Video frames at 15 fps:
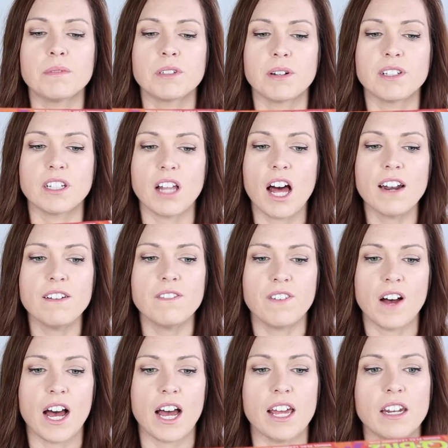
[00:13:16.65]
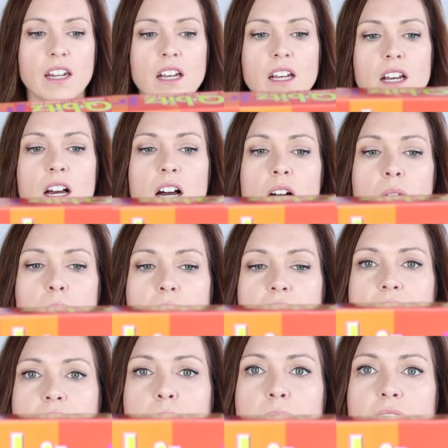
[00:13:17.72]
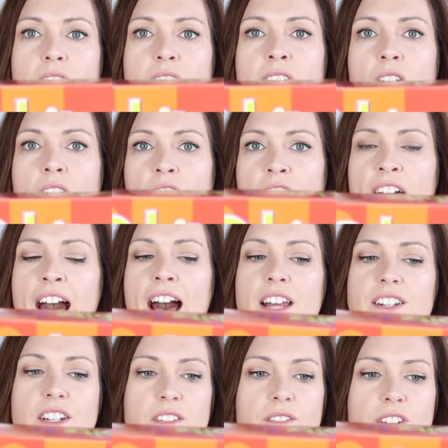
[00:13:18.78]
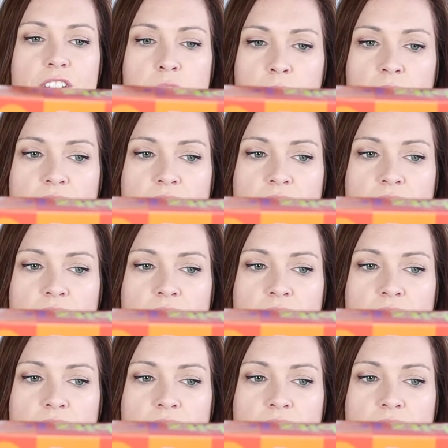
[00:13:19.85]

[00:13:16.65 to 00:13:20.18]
So it's a lot of fun, but it's building on that visual